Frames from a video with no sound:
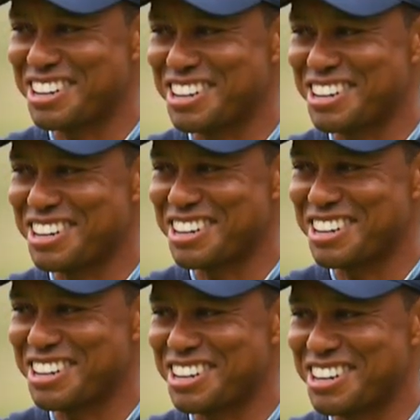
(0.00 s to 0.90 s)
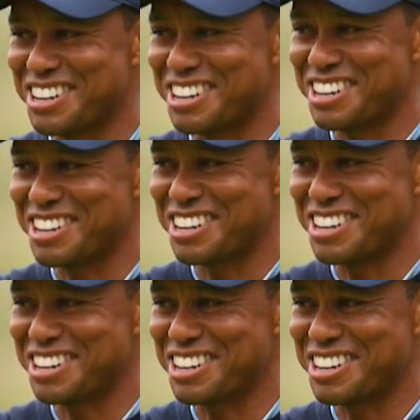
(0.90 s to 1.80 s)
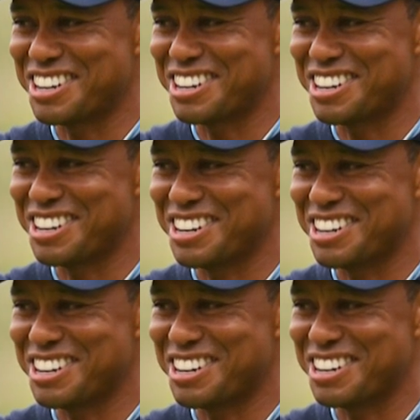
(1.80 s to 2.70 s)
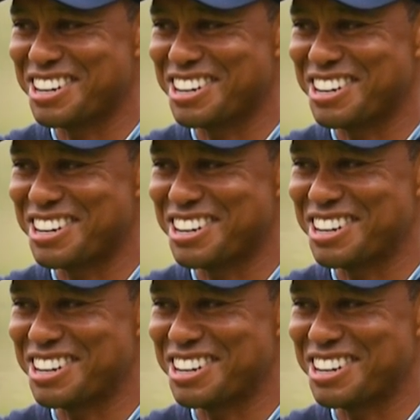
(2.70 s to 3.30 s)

The person shown says nothing.